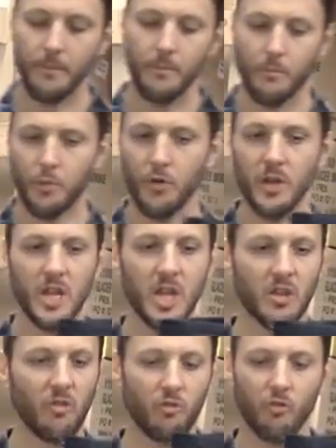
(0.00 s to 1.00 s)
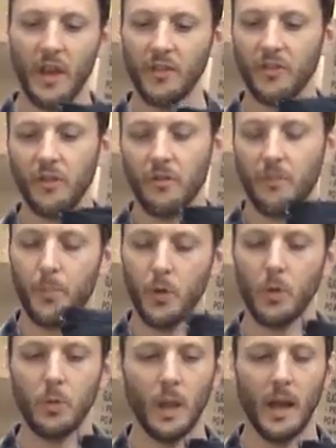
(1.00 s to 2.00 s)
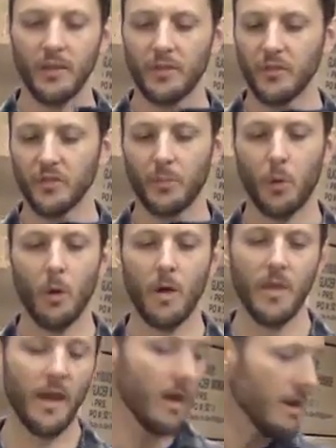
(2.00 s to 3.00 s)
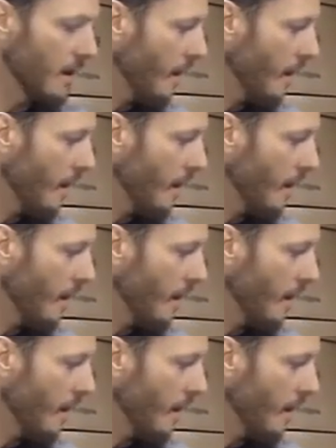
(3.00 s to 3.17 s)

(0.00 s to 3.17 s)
Pretty aggressive boot, lots of support there,